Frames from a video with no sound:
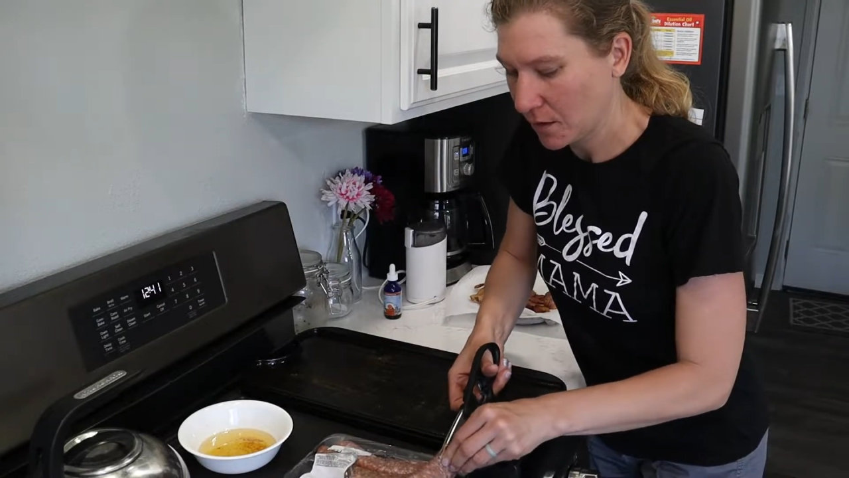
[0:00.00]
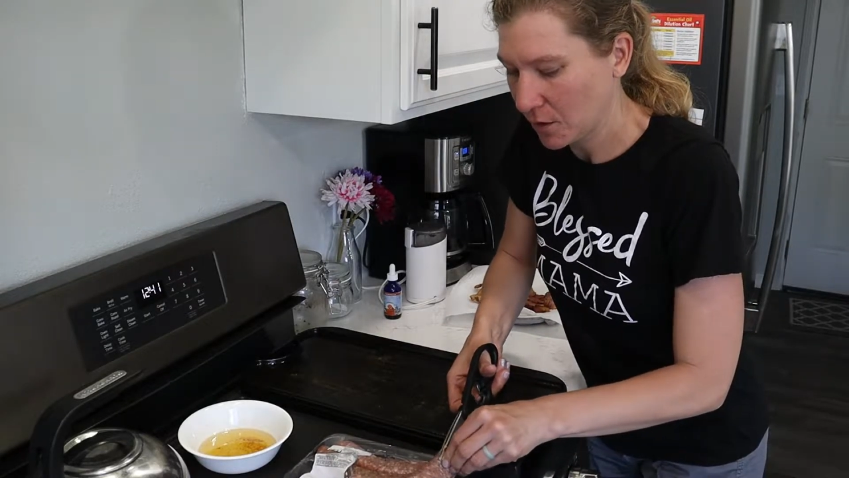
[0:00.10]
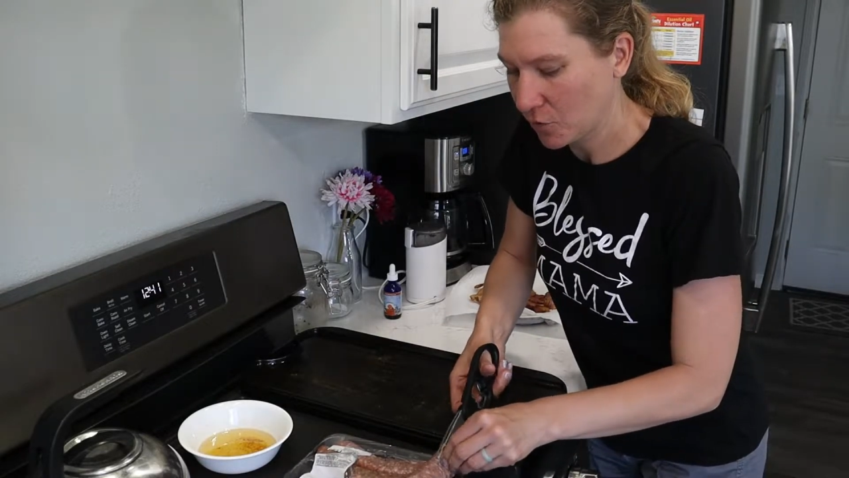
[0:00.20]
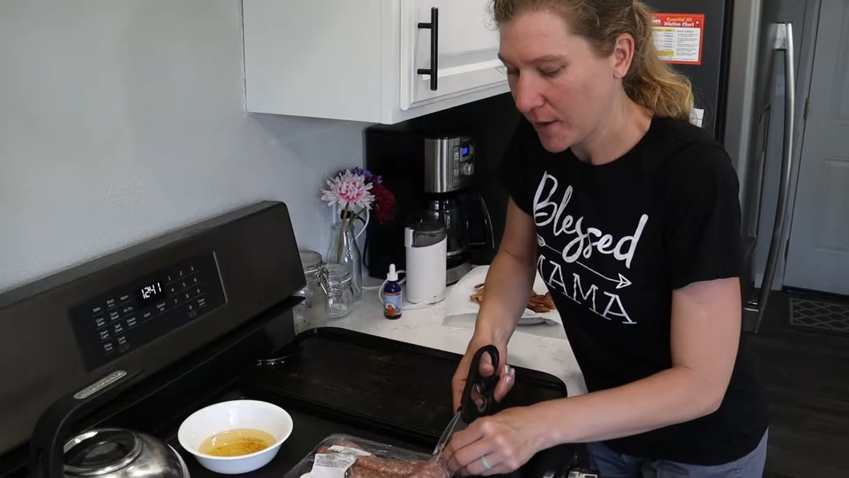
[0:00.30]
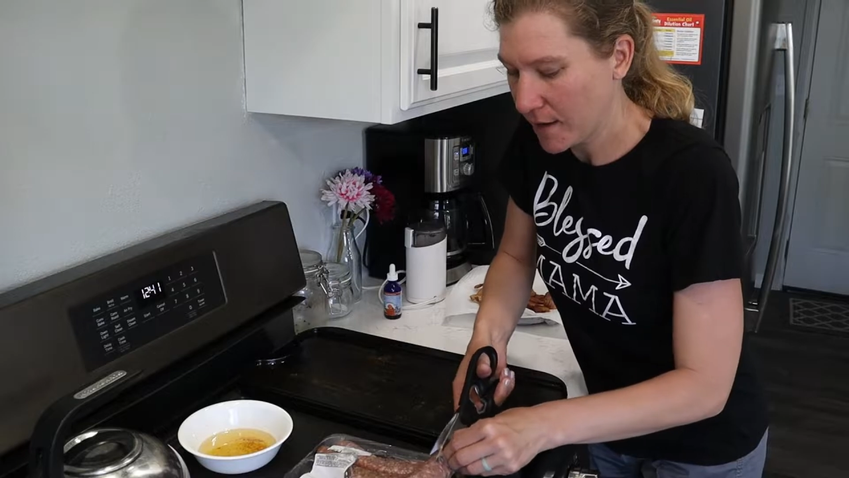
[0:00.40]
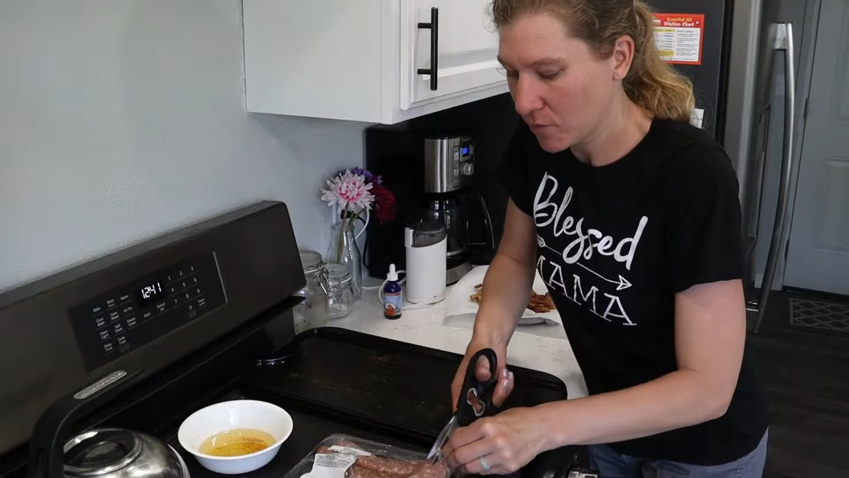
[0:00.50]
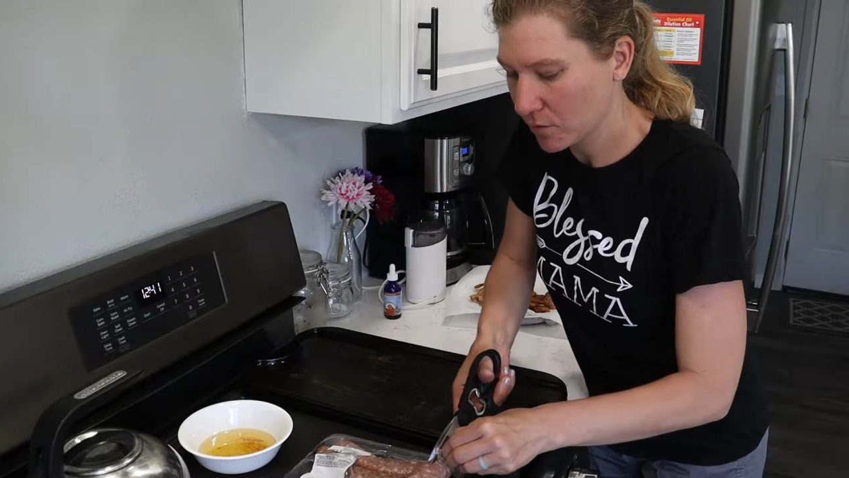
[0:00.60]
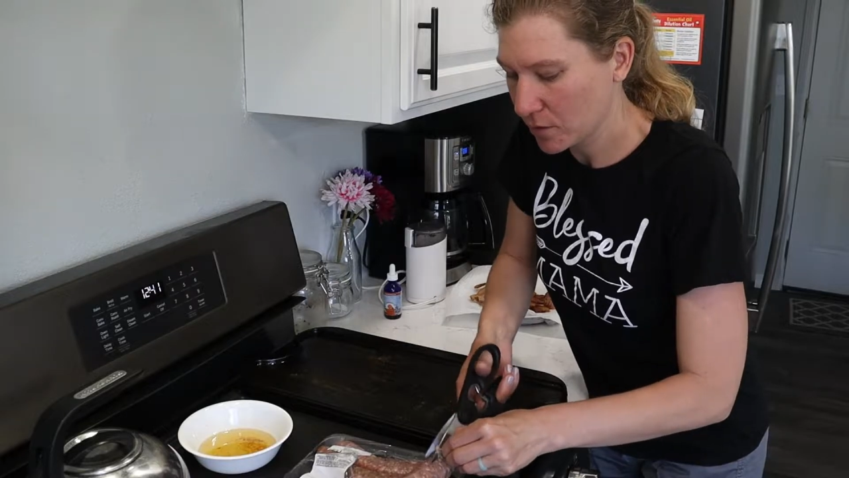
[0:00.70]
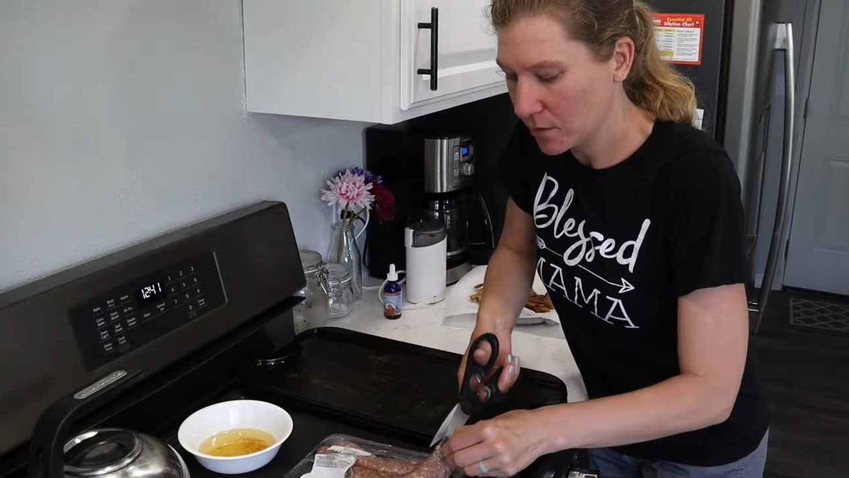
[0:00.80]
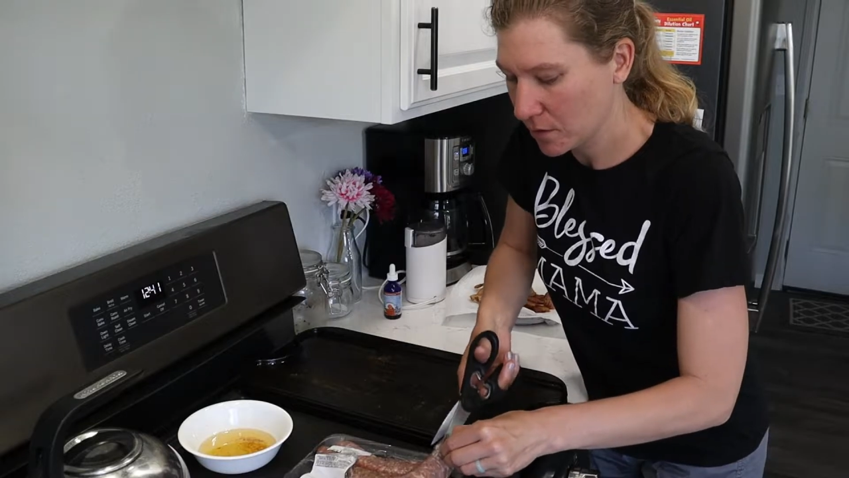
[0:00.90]

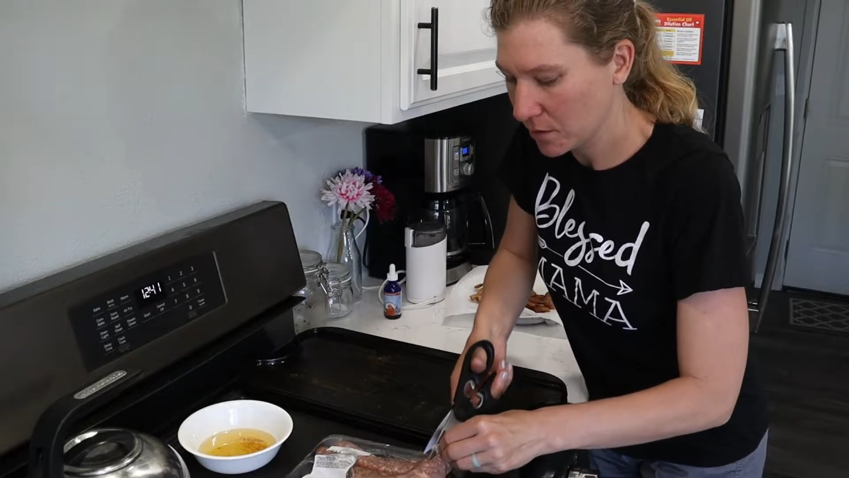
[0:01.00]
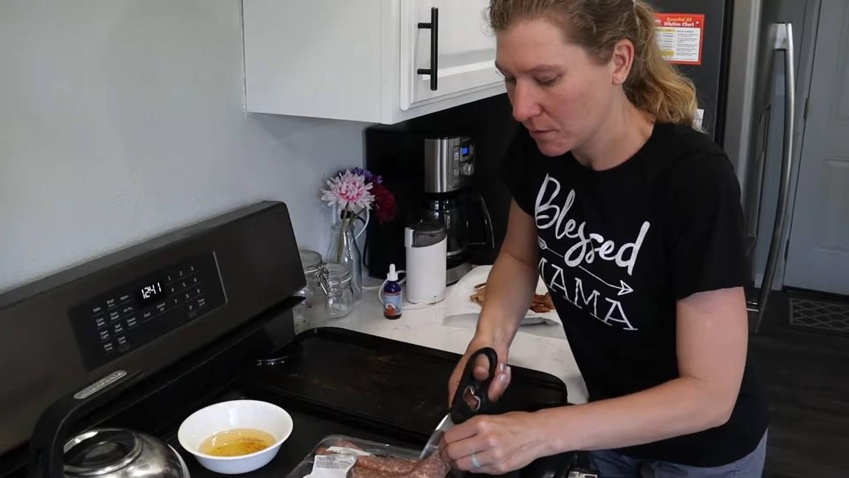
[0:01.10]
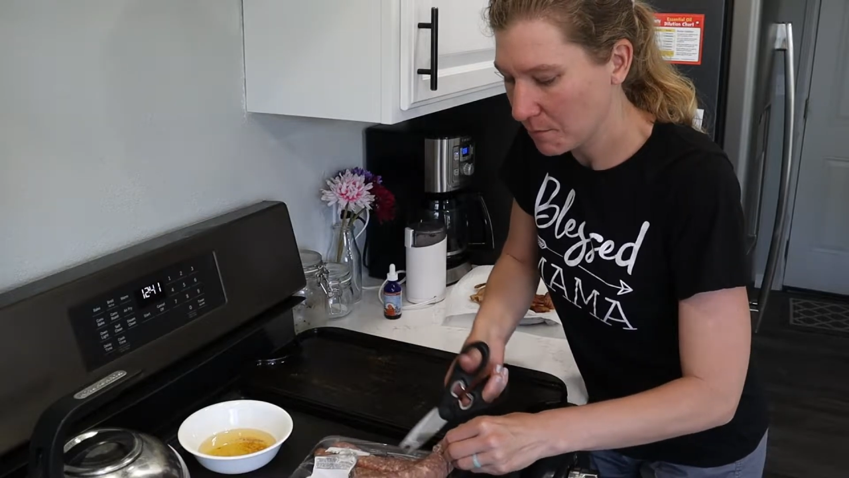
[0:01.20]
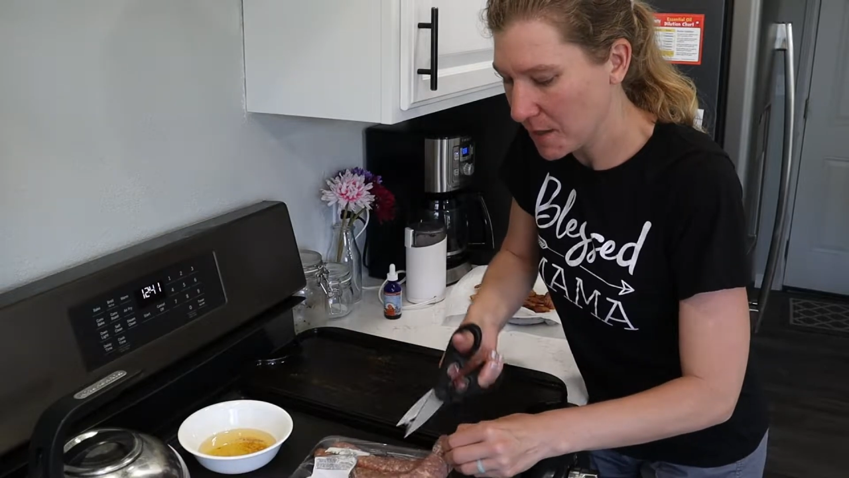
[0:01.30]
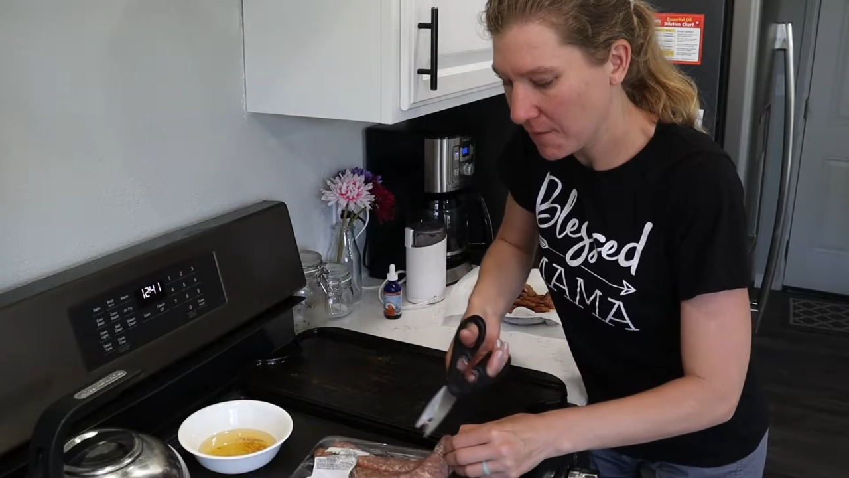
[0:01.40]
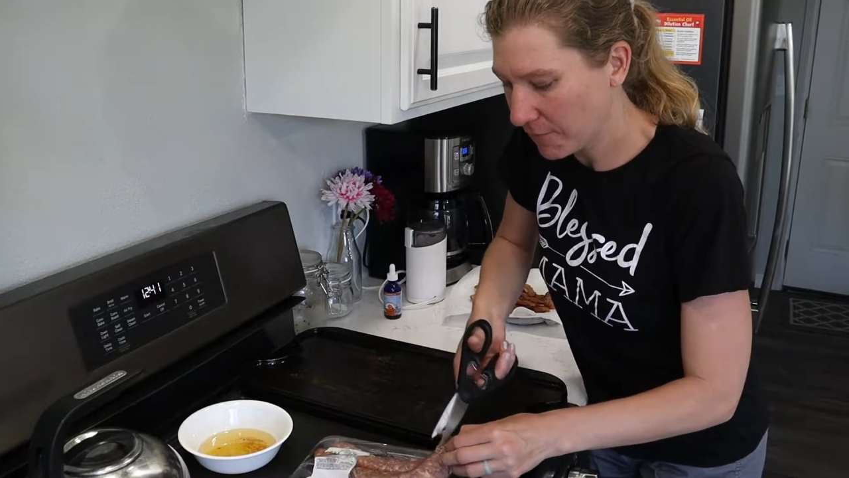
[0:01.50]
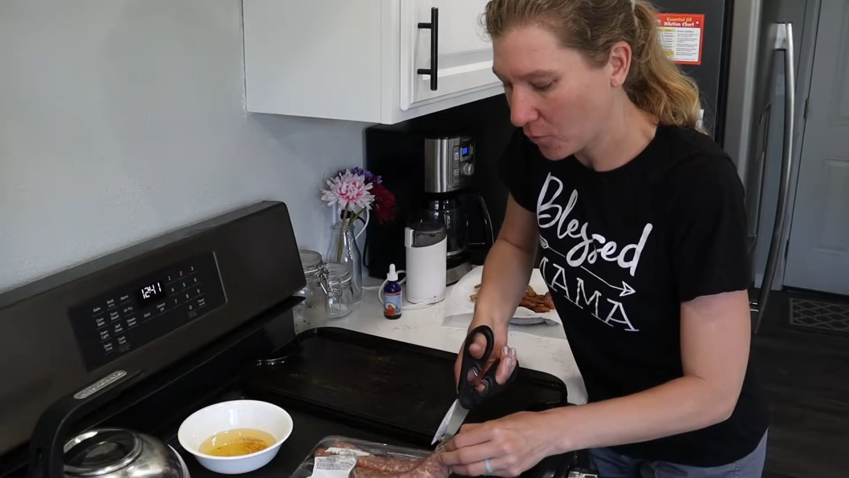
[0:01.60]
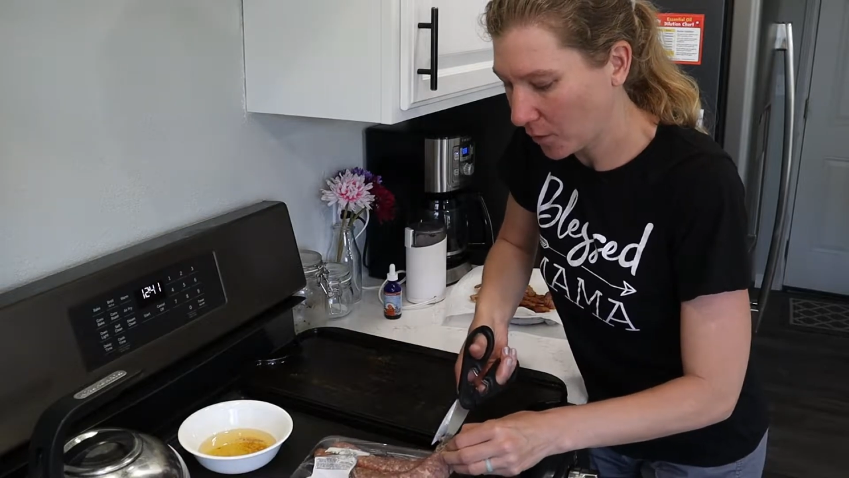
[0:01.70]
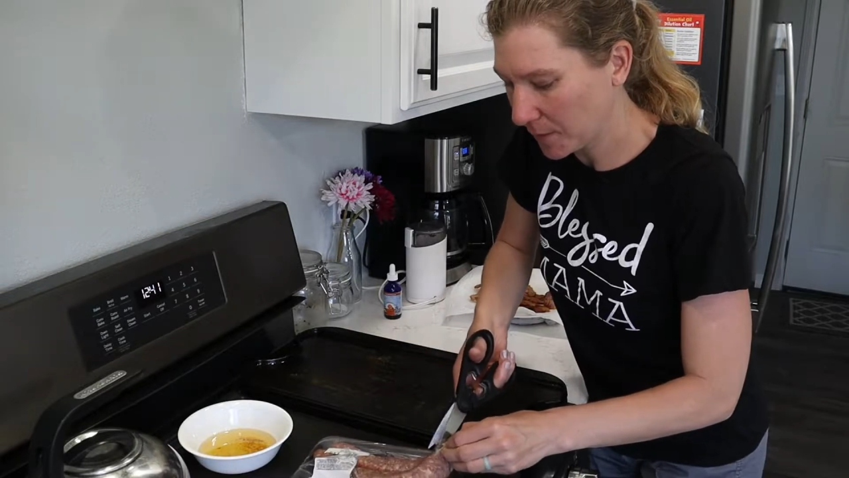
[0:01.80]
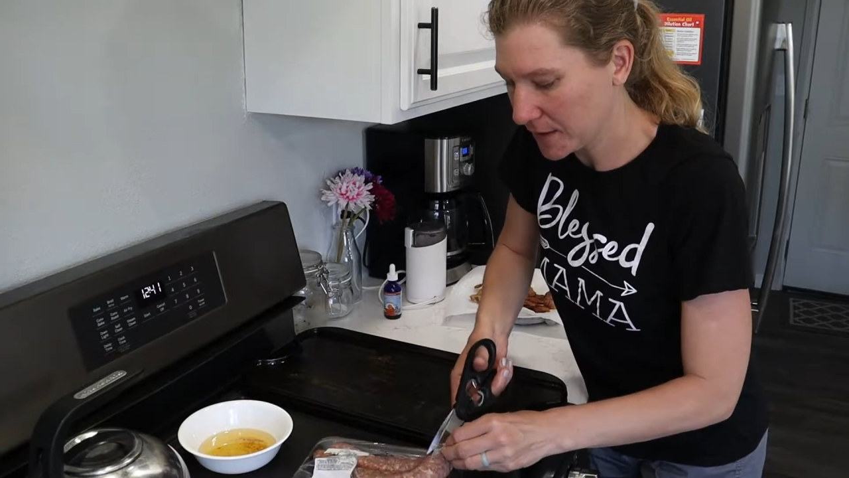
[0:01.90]
ground meat
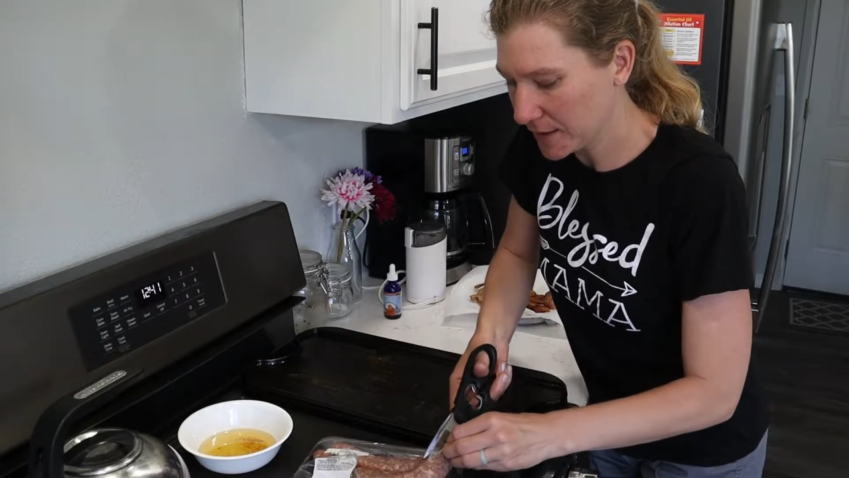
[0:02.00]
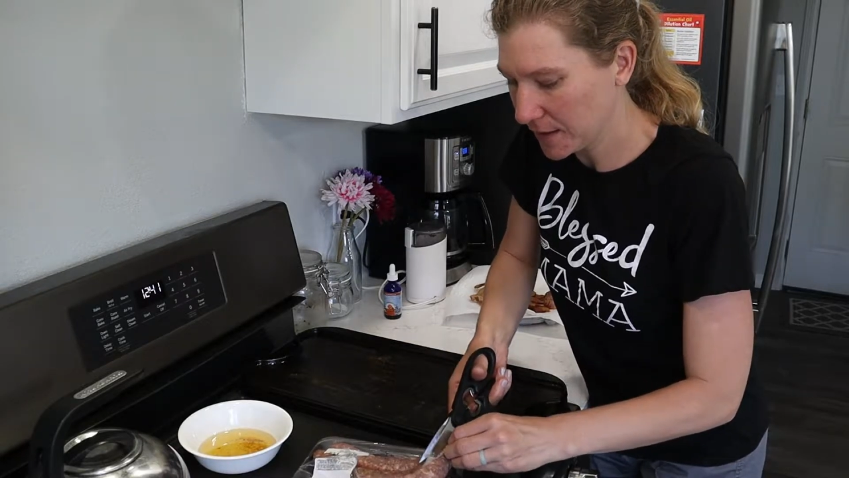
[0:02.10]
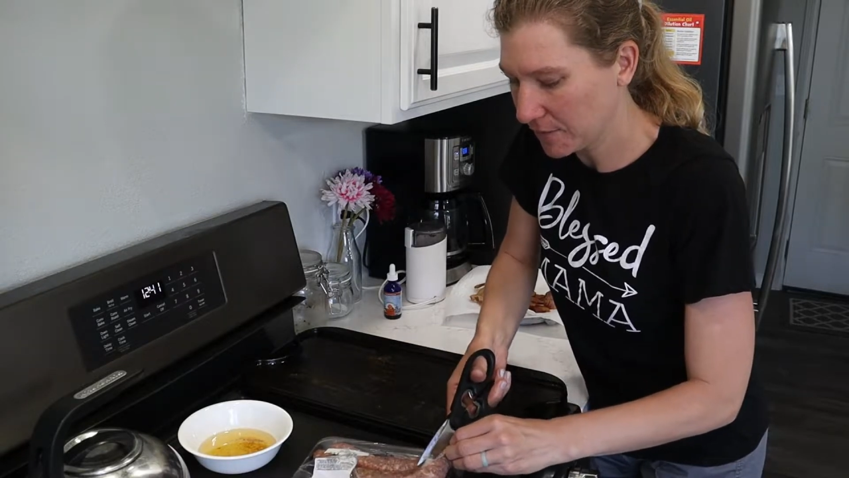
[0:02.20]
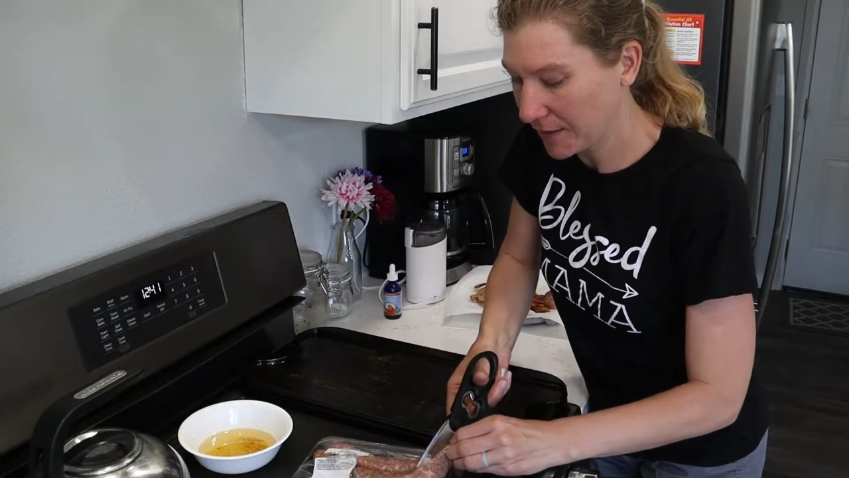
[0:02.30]
form instead of